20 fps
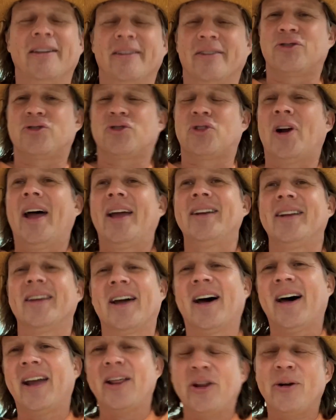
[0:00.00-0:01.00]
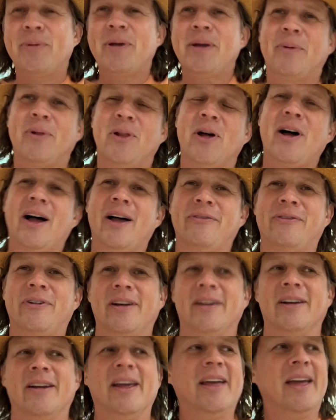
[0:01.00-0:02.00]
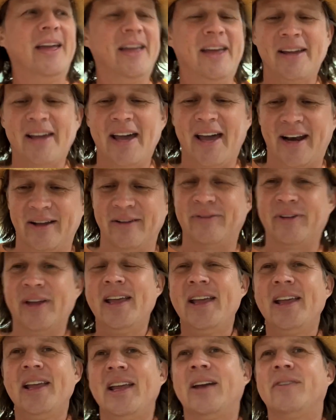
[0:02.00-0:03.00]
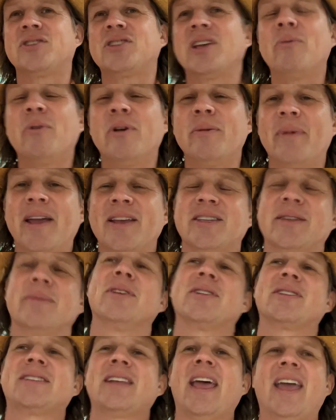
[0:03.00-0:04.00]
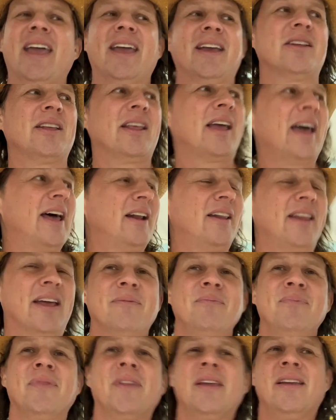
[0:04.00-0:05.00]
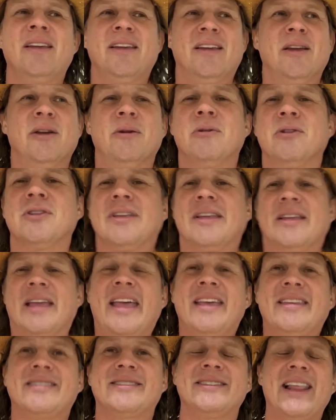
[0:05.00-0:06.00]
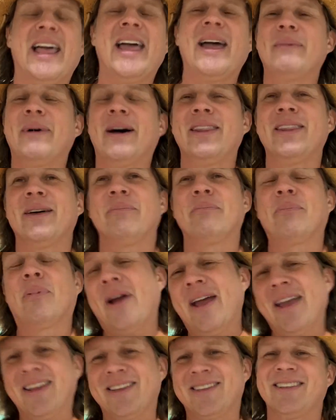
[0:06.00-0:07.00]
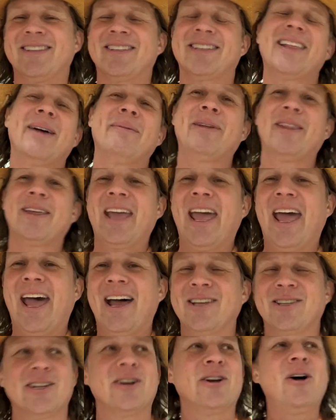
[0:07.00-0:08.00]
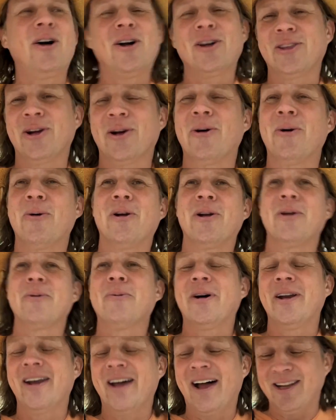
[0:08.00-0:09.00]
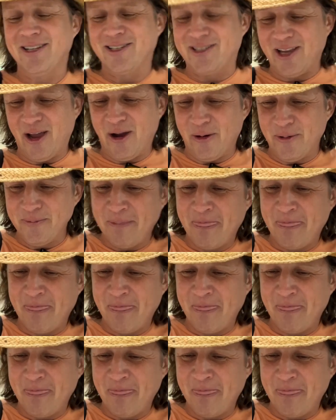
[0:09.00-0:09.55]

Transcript: trying to cut other people off and kind of, if someone makes a mistake, they're kind of like slam on the brakes and slam on the gas and honk their horn and whatnot. So